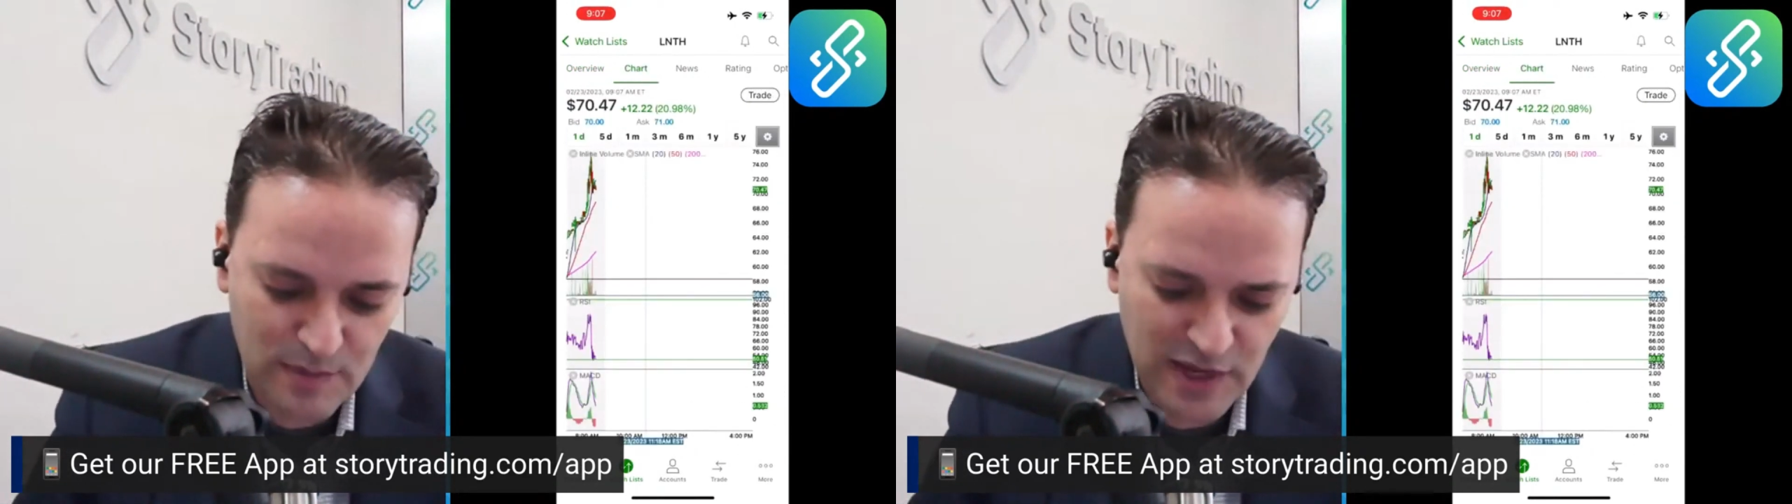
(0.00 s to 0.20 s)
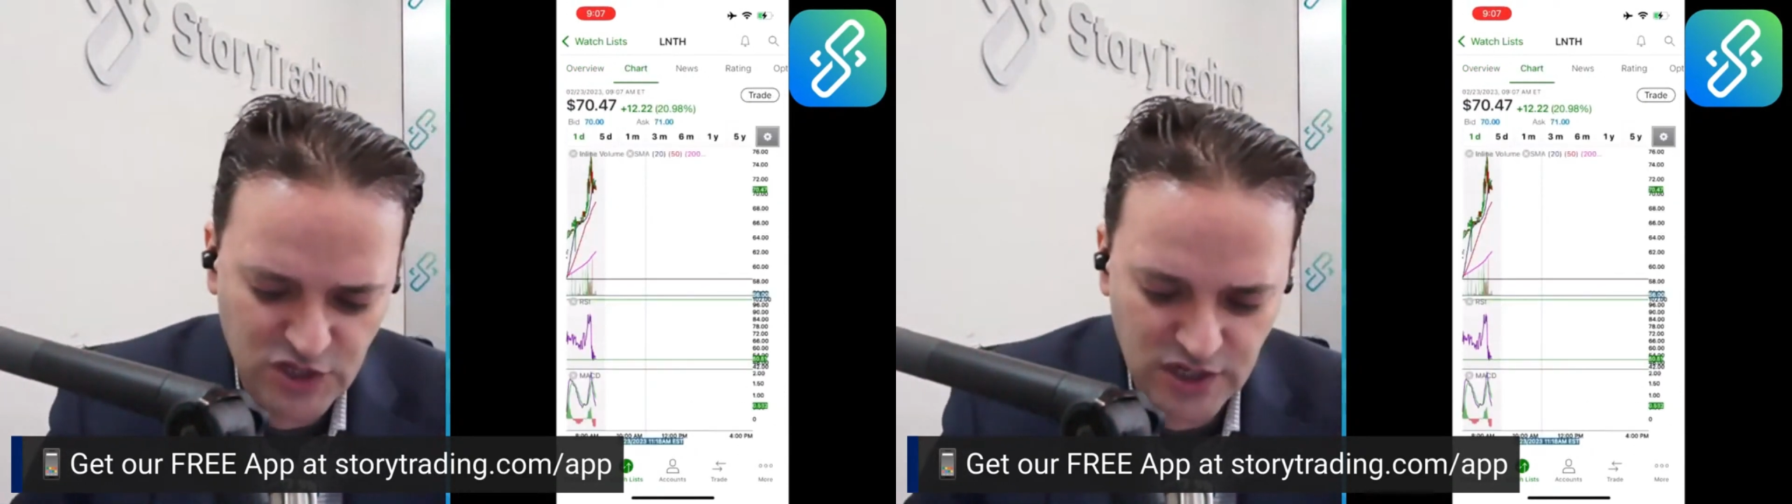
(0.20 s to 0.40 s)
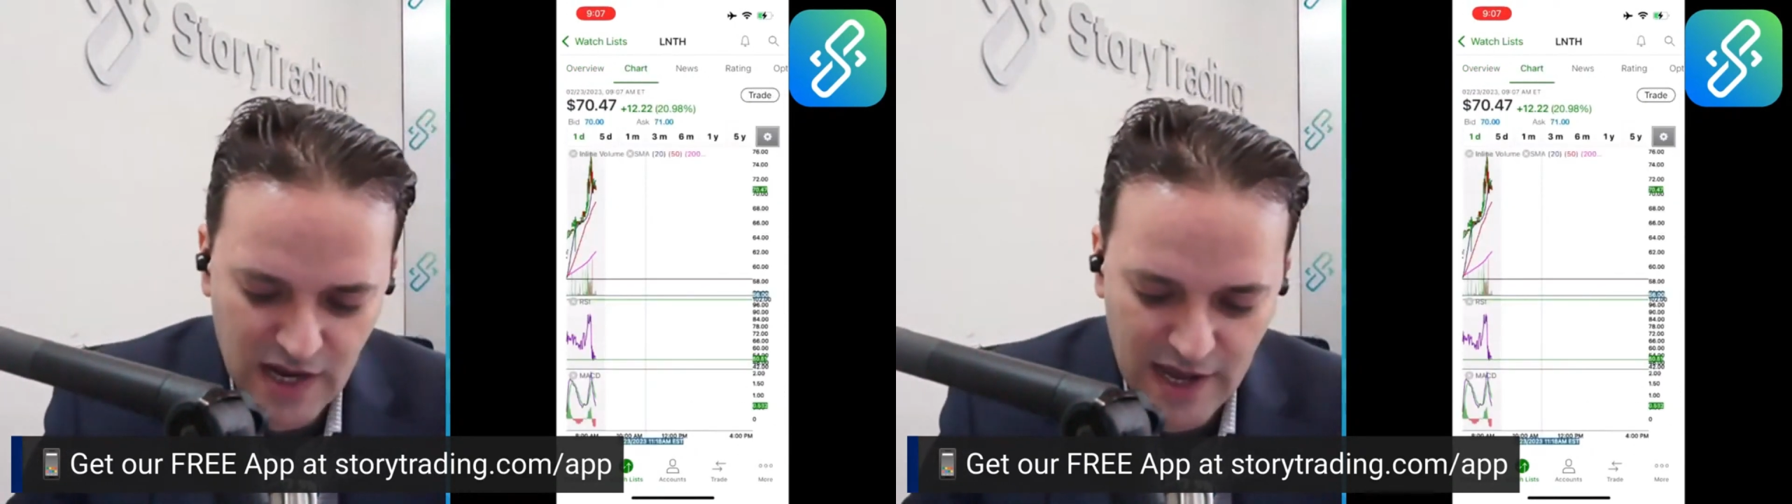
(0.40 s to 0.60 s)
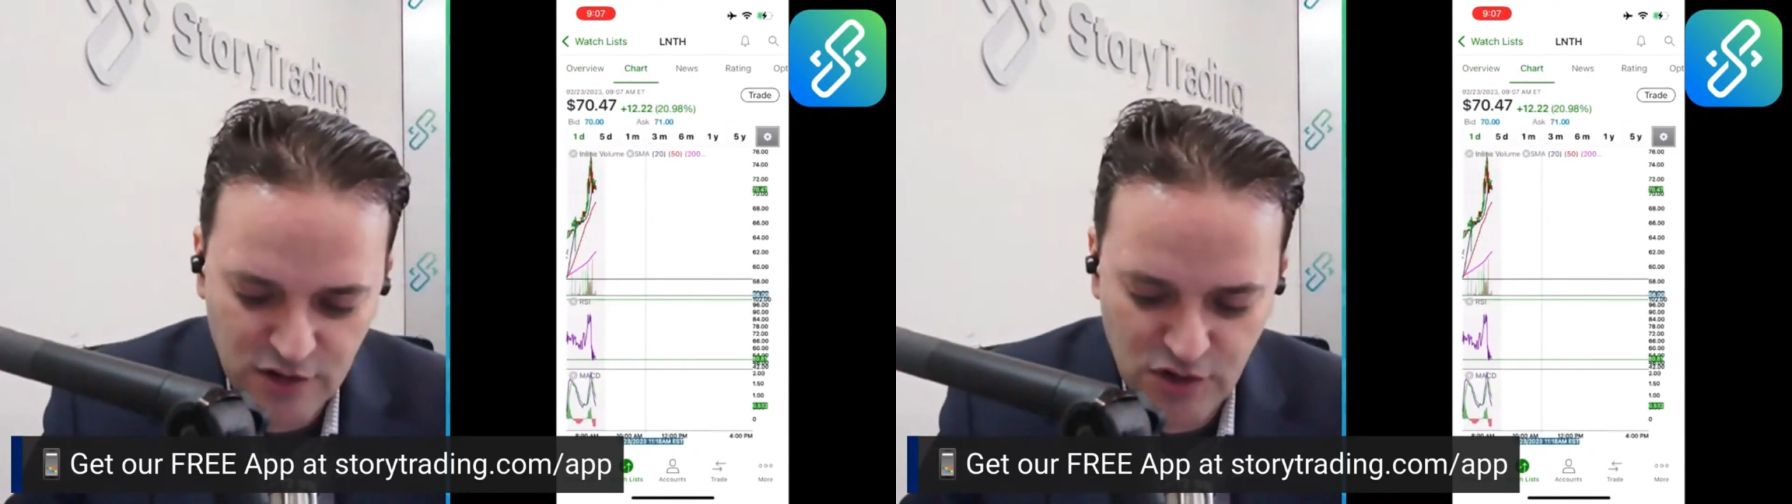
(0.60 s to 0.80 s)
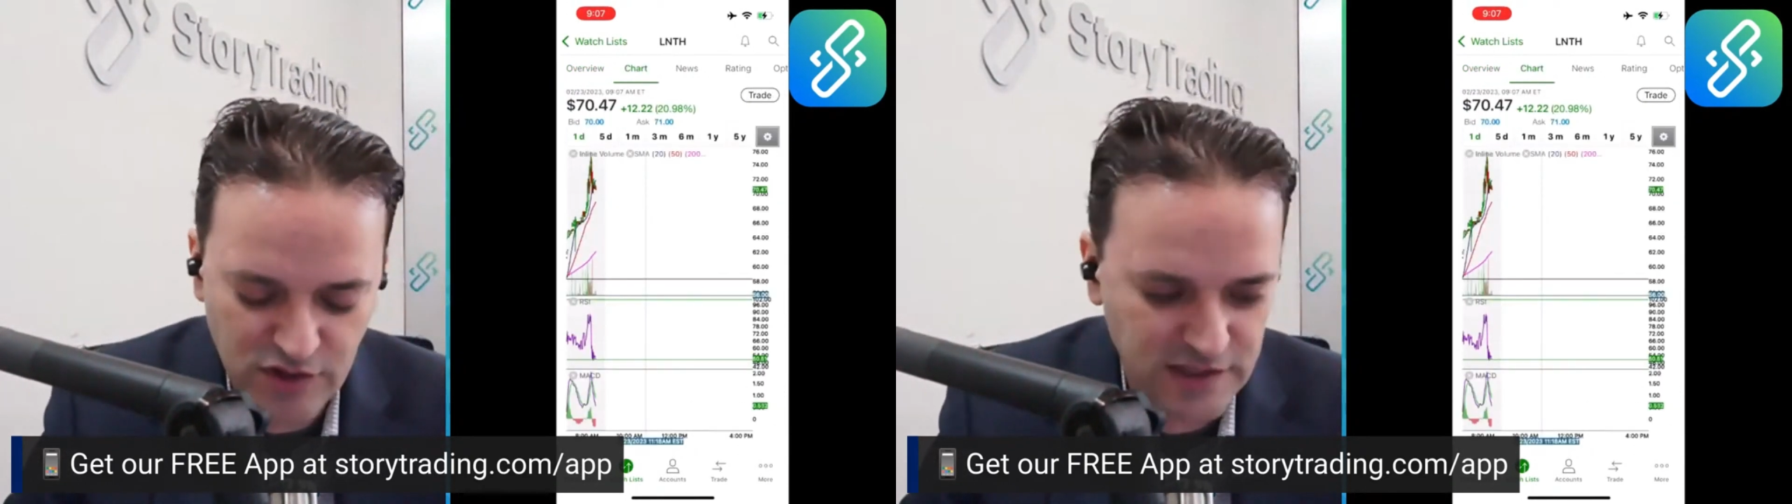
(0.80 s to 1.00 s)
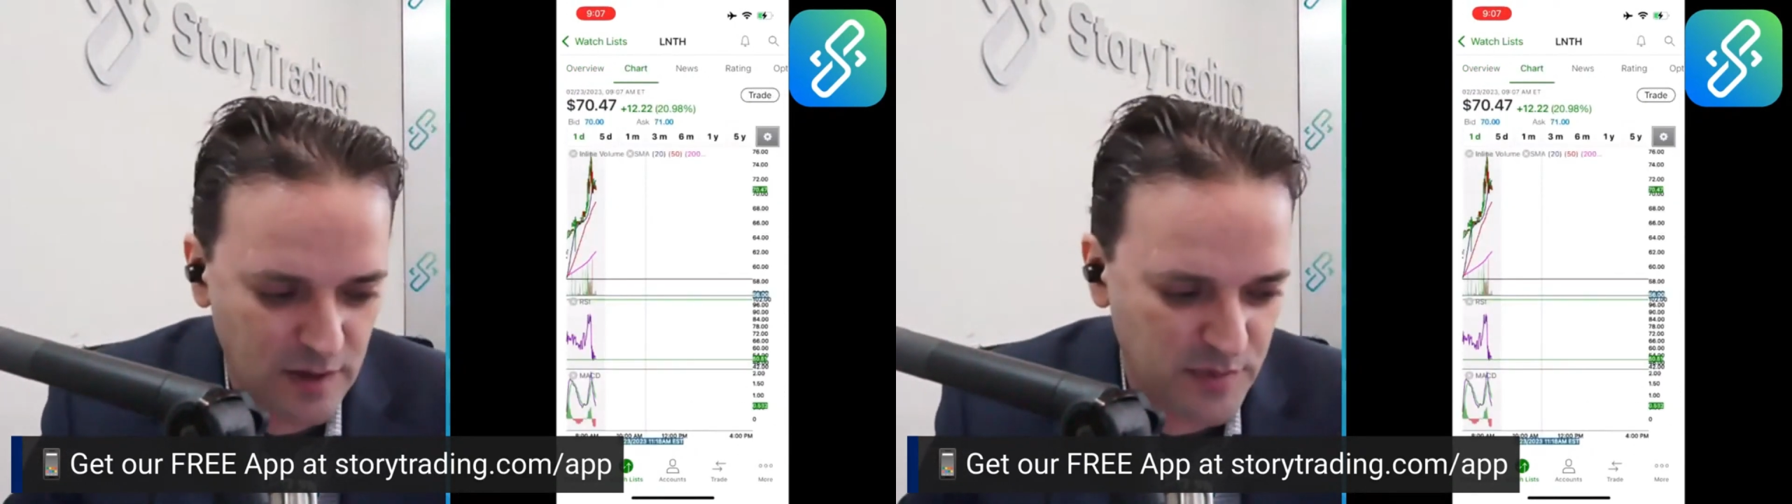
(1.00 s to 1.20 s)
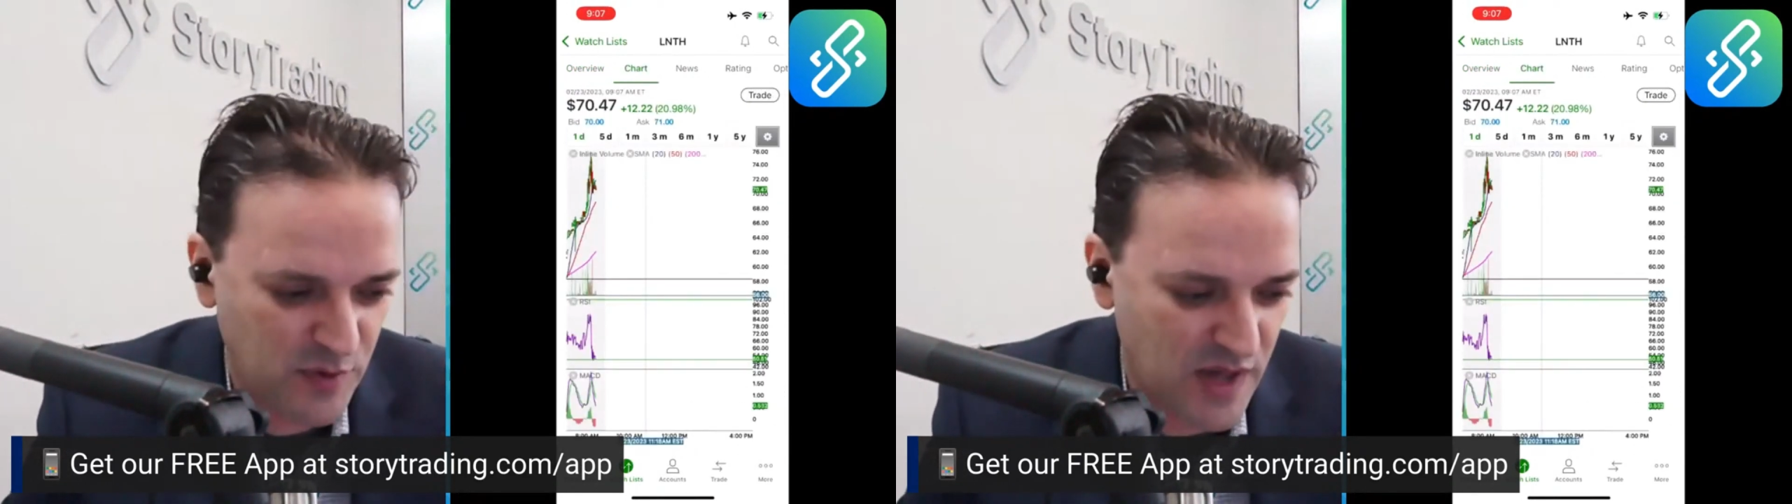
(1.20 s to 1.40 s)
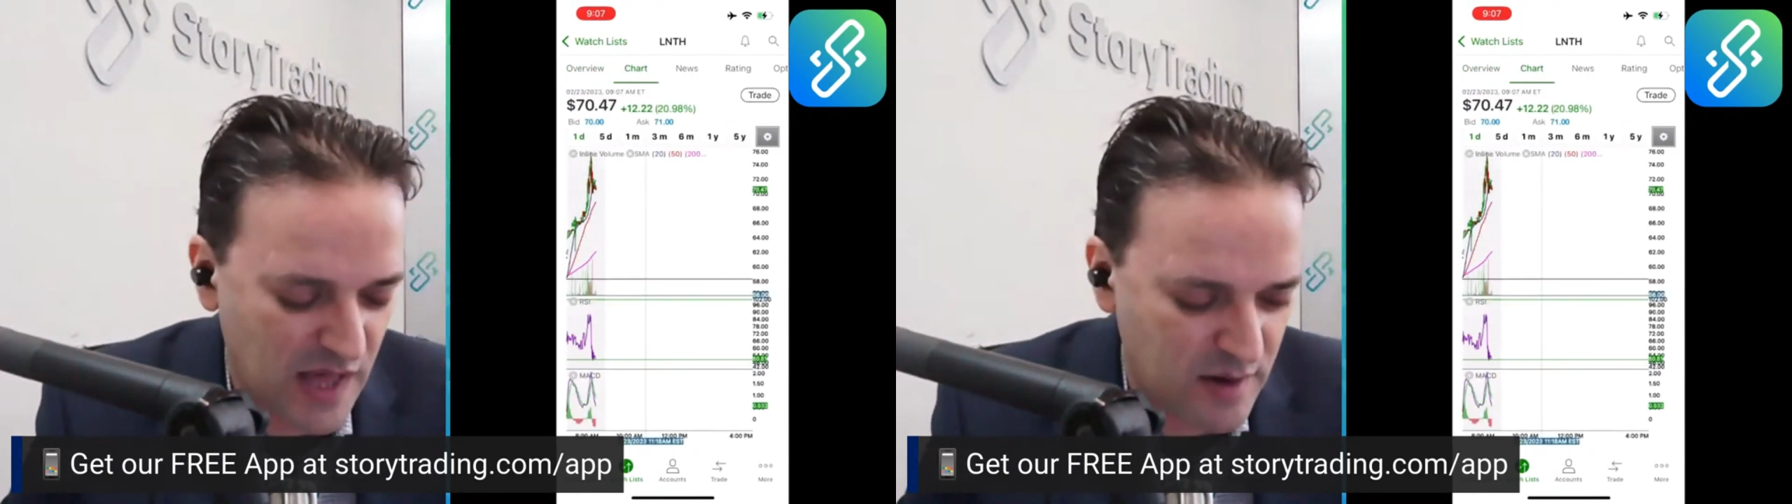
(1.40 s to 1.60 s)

mentioned I don't know this company well.